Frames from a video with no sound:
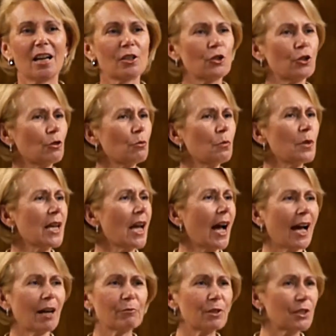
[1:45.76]
Do we
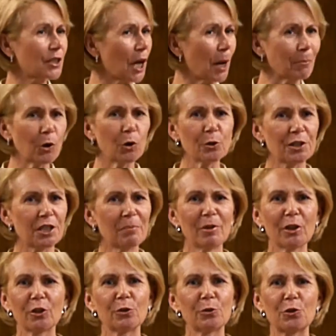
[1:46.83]
have some Course in
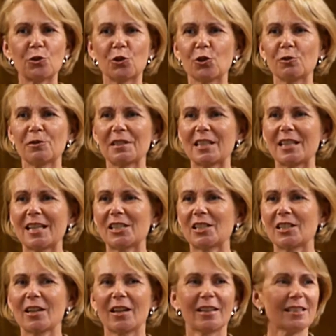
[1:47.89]
Miracles students here
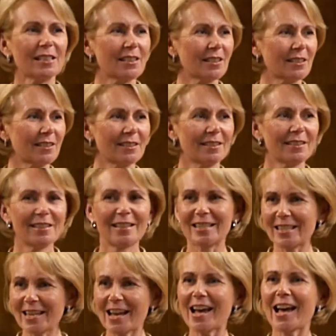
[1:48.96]
tonight?
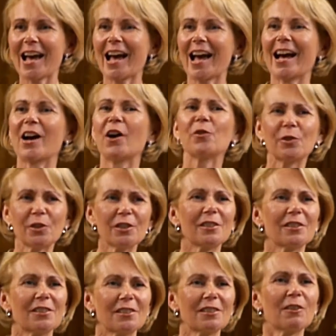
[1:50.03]
Yeah, oh
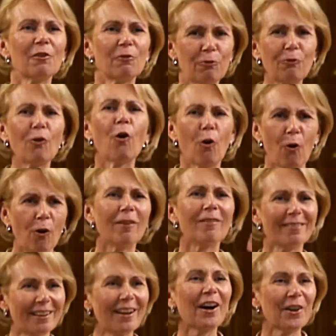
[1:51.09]
good, 4,
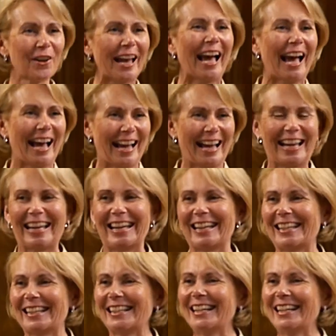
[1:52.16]
okay.